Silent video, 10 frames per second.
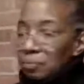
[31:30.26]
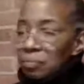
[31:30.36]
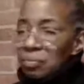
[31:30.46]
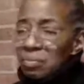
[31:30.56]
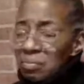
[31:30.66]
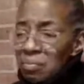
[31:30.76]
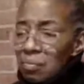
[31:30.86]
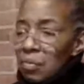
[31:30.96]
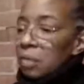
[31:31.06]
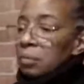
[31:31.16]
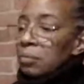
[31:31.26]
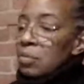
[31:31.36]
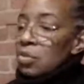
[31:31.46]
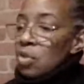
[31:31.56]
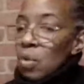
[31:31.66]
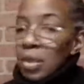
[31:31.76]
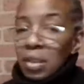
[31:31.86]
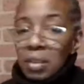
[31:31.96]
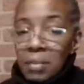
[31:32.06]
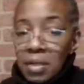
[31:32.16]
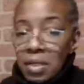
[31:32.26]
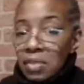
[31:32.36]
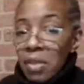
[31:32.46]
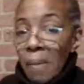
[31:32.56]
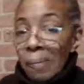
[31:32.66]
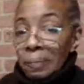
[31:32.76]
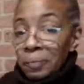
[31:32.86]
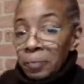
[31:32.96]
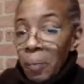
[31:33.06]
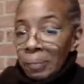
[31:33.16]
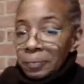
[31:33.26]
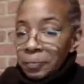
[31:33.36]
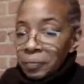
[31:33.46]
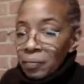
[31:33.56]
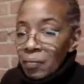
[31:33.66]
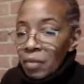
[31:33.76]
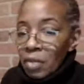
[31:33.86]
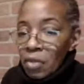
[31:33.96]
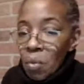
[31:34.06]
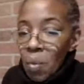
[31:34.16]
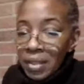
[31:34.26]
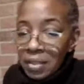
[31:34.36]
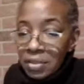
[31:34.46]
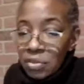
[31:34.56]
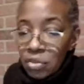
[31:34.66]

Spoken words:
quickly because the white is distracting to me.